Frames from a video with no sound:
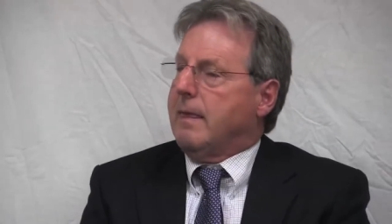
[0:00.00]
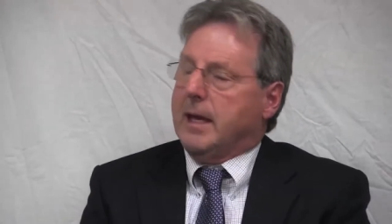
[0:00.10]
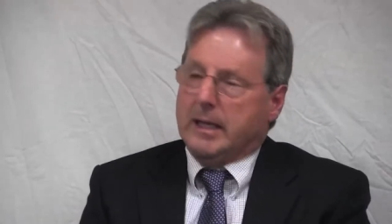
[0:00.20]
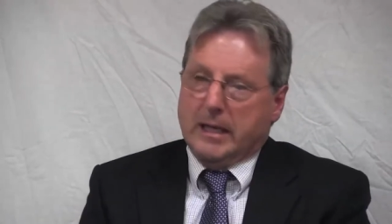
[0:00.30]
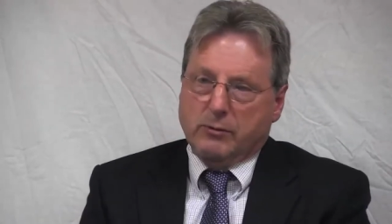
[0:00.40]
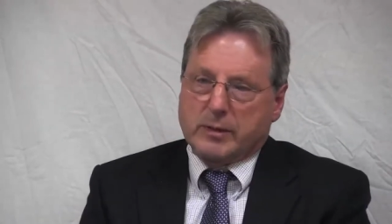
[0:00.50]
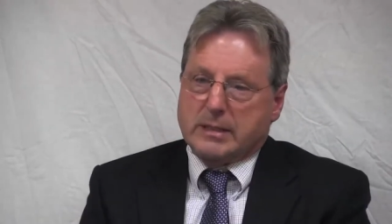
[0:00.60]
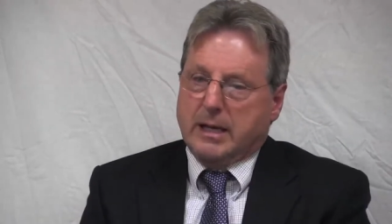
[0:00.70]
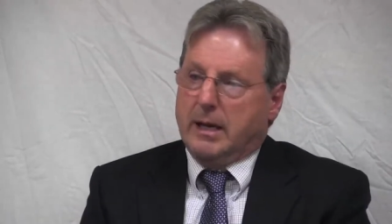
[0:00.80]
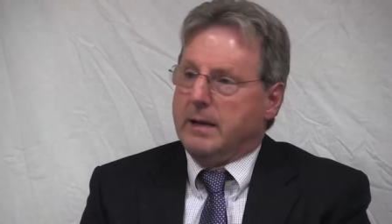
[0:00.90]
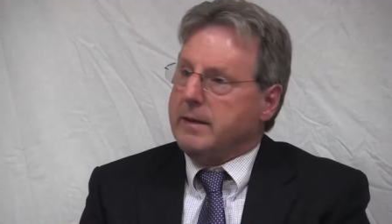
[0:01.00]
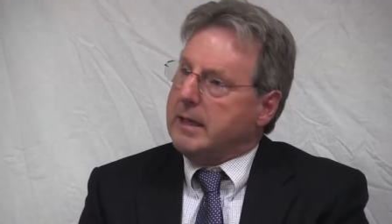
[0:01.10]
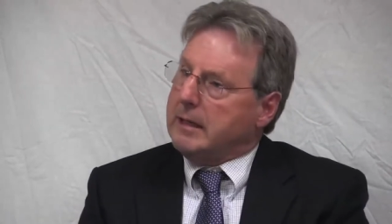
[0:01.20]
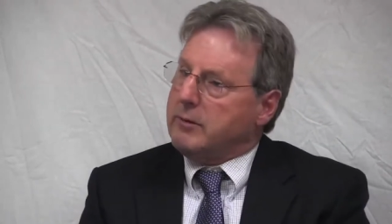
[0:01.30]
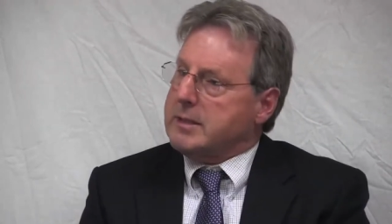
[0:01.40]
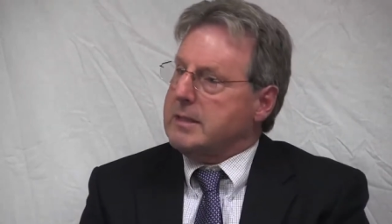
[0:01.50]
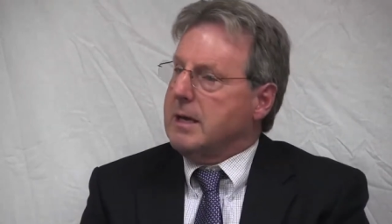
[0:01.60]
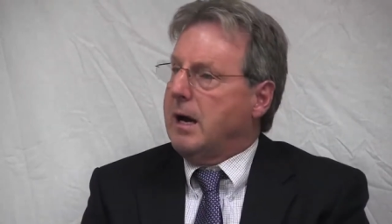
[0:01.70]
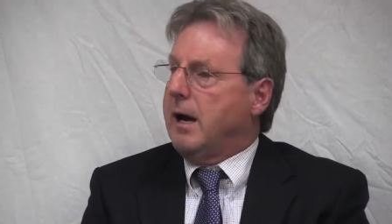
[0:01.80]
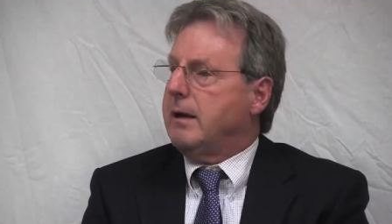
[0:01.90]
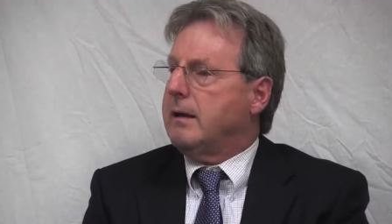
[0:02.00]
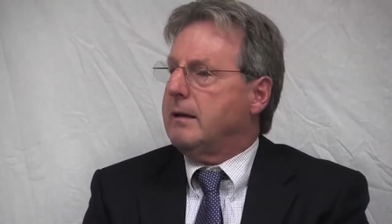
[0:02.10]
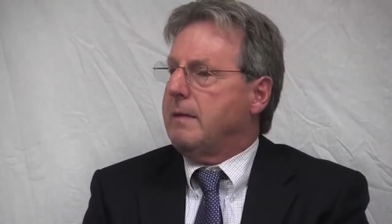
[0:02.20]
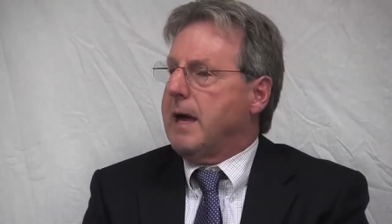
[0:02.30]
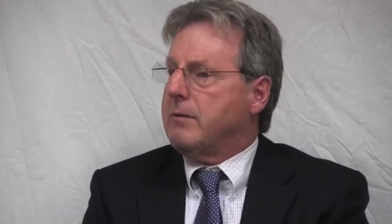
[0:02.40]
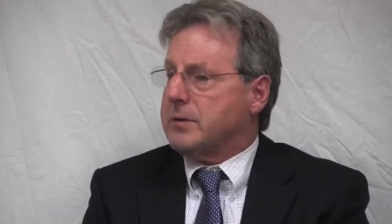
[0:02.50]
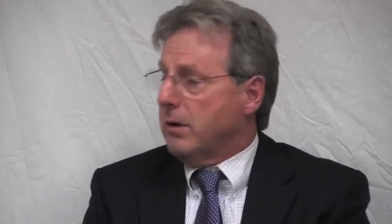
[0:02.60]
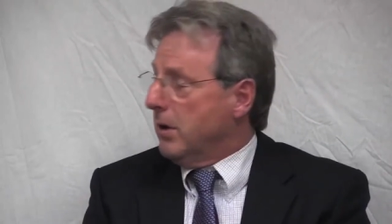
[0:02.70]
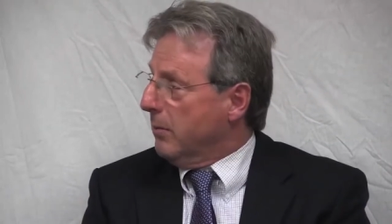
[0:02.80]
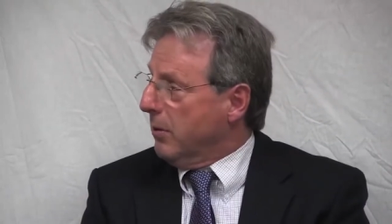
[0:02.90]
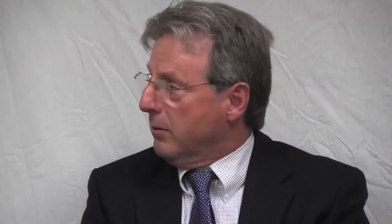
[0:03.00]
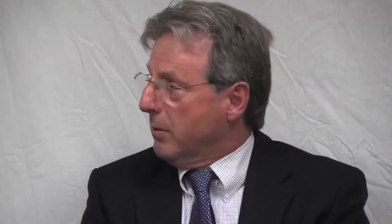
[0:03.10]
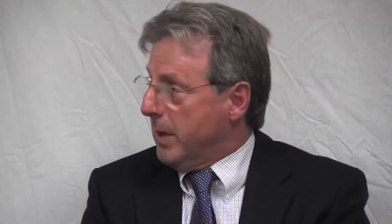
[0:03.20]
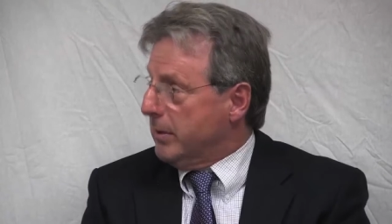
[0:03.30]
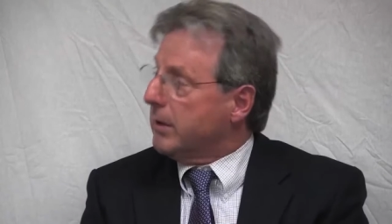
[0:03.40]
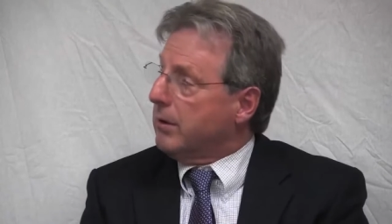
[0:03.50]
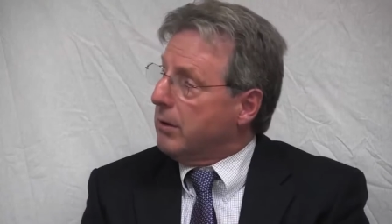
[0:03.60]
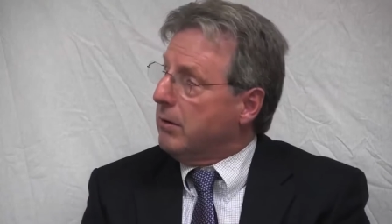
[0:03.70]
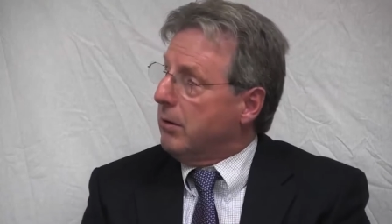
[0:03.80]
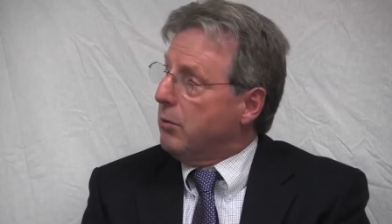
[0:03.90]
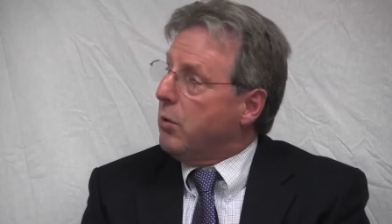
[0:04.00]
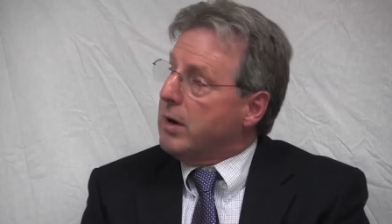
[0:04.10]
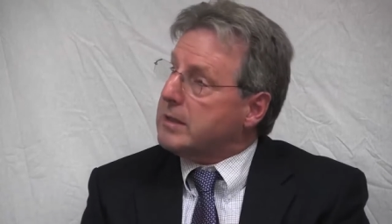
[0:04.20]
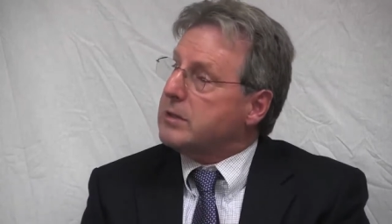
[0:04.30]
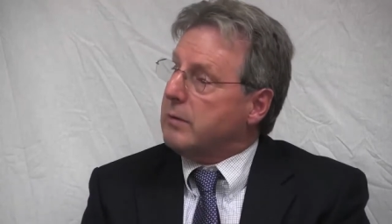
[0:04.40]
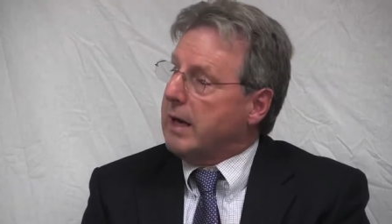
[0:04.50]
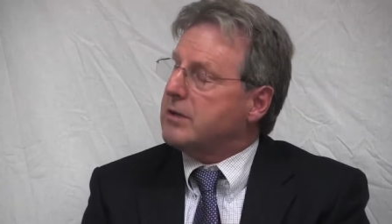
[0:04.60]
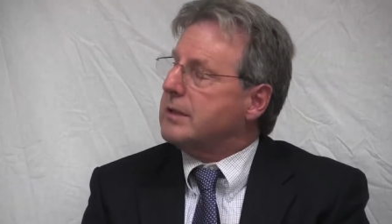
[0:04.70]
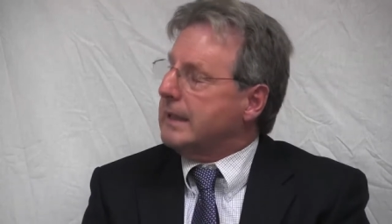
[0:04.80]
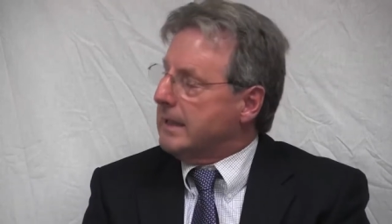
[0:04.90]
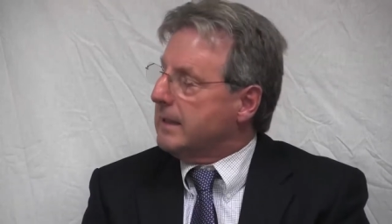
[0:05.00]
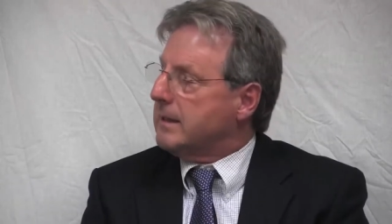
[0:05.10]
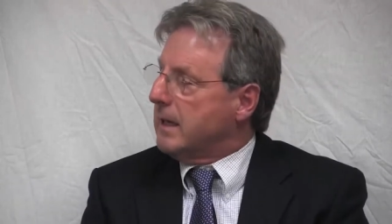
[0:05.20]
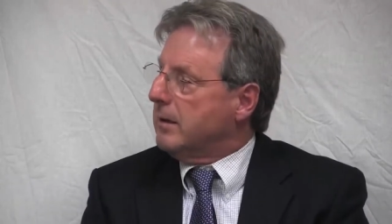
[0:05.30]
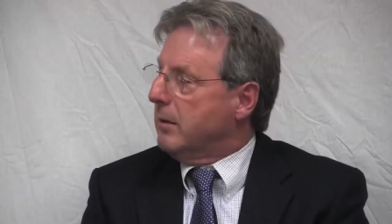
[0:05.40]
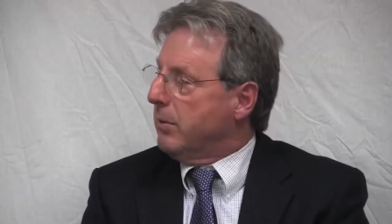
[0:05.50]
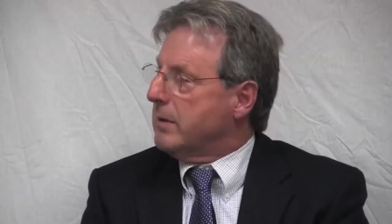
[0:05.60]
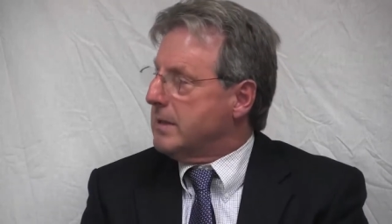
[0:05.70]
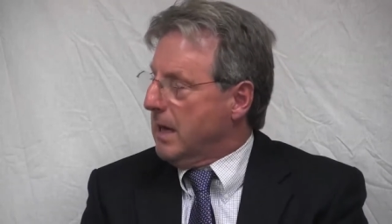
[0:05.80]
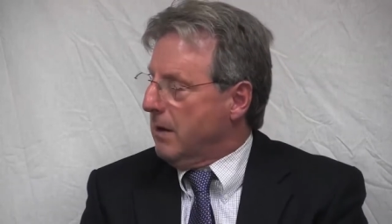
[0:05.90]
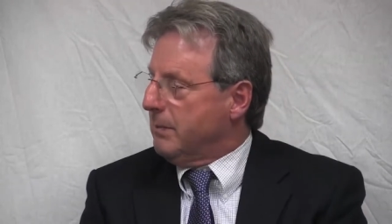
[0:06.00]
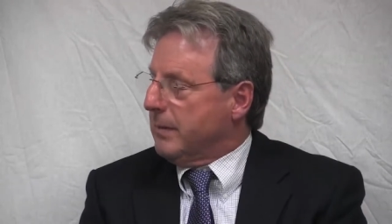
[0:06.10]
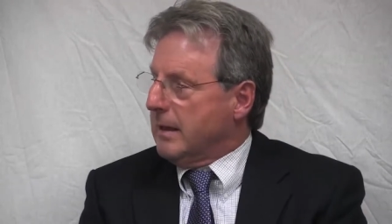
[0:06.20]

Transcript: And then it was 10, and it was 9, and that was our number. Republican goal was to actually get that number down.